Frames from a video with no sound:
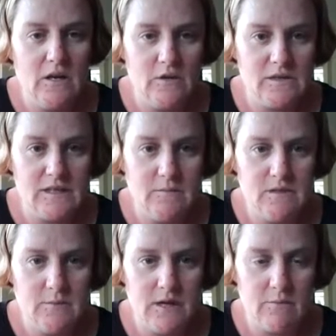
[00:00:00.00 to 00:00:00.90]
who seem
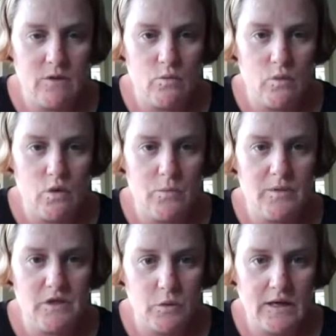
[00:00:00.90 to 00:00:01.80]
to be able to walk
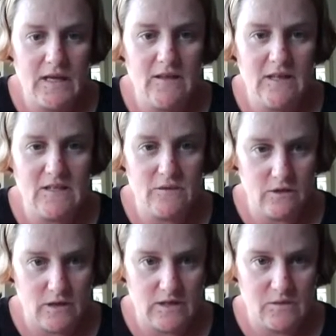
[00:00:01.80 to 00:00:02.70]
between these
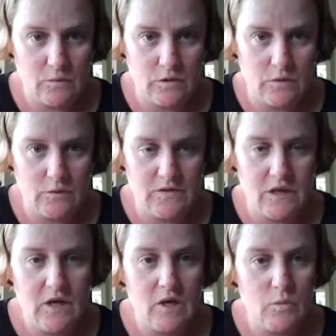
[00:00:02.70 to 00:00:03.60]
various worlds
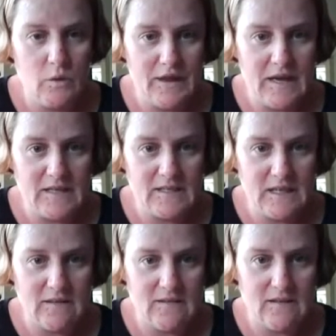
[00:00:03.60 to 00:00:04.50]
without a
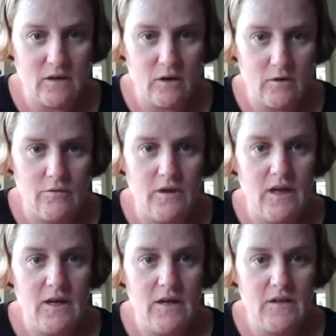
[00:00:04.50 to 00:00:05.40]
sense of,
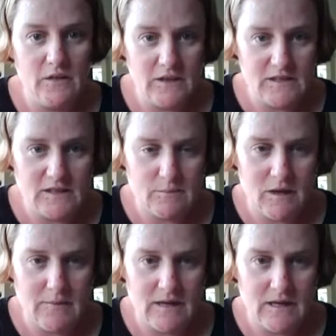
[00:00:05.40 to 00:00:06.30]
this is
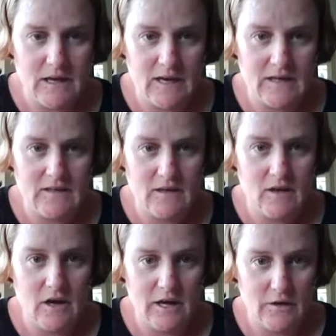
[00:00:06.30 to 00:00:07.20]
my backyard,
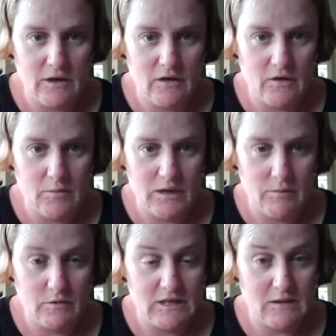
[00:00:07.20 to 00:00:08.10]
I only know the
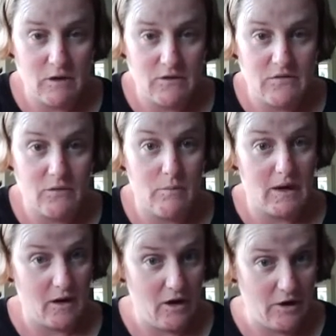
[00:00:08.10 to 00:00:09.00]
people 10 miles from
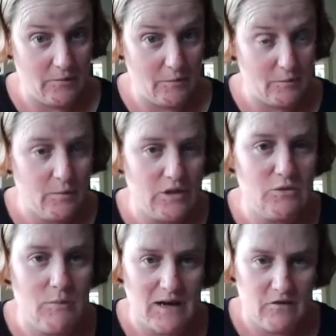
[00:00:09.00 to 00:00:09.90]
my home,
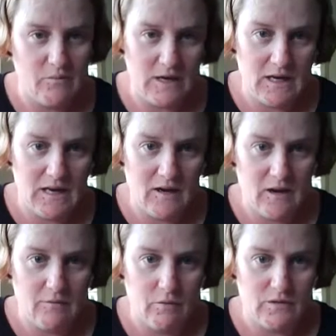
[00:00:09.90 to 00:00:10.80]
which may have been how
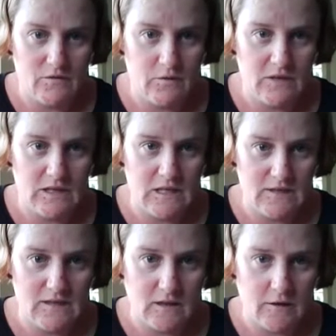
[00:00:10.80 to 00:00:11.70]
life was 50
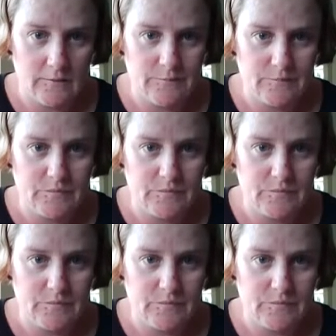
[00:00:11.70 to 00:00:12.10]
years ago.